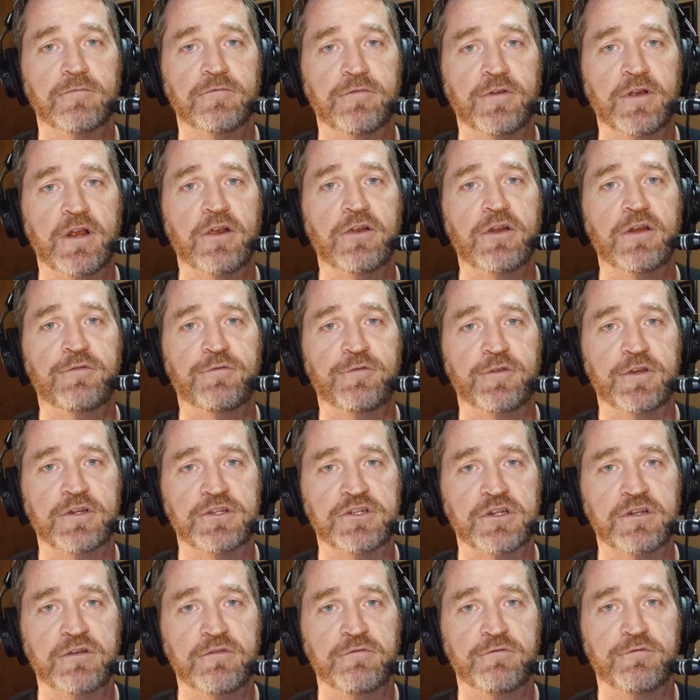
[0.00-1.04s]
Very
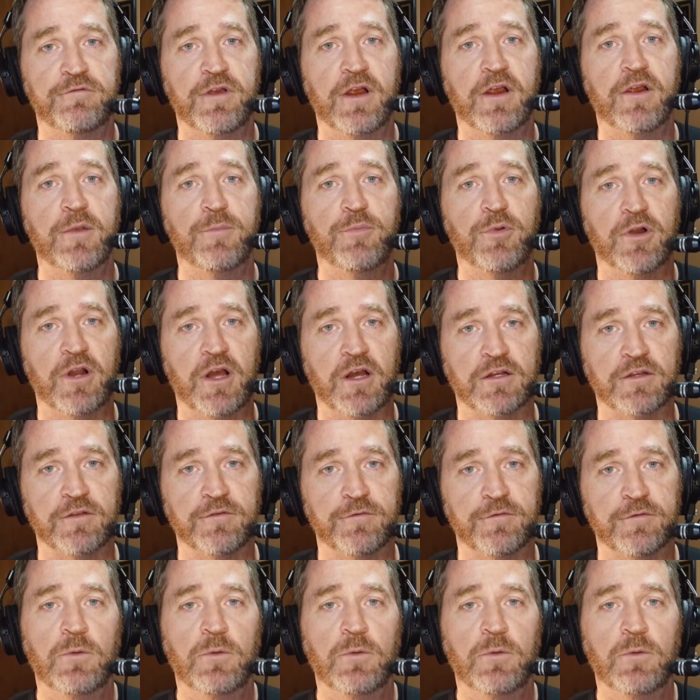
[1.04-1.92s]
efficient, very productive.